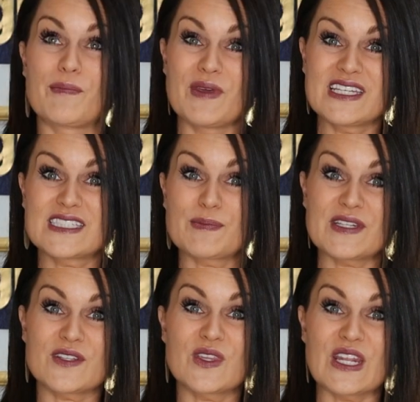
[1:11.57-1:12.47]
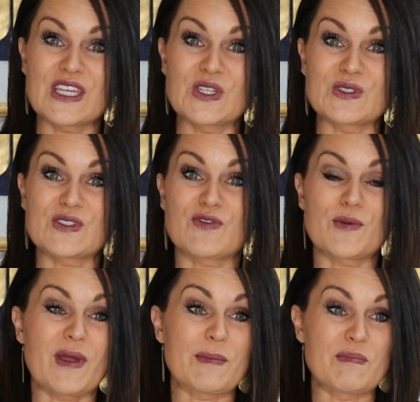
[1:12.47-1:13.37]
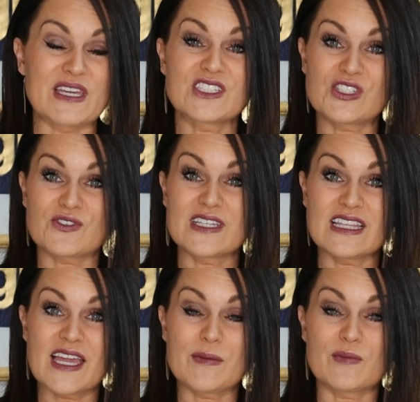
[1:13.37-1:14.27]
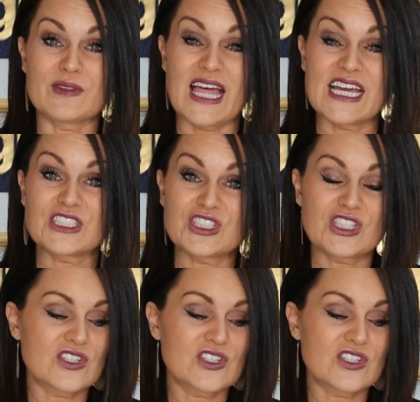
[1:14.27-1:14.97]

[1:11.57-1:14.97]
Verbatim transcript: the big spindle that I used for my big street lamp last